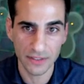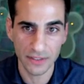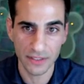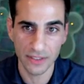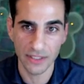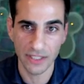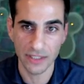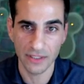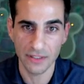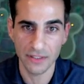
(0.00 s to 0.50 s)

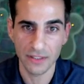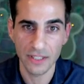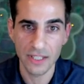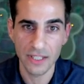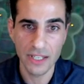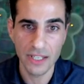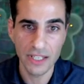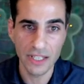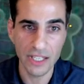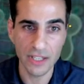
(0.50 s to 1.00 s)
and that
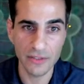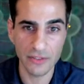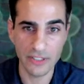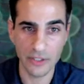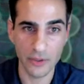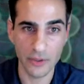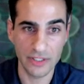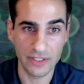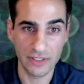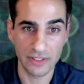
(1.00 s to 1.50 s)
even
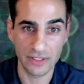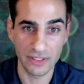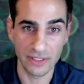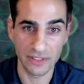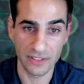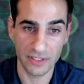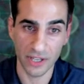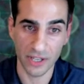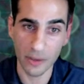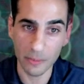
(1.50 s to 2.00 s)
though
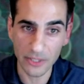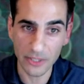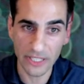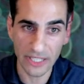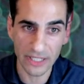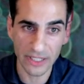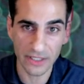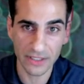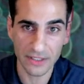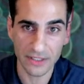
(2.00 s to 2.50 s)
it's
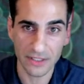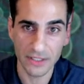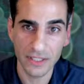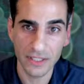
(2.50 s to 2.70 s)
complicated,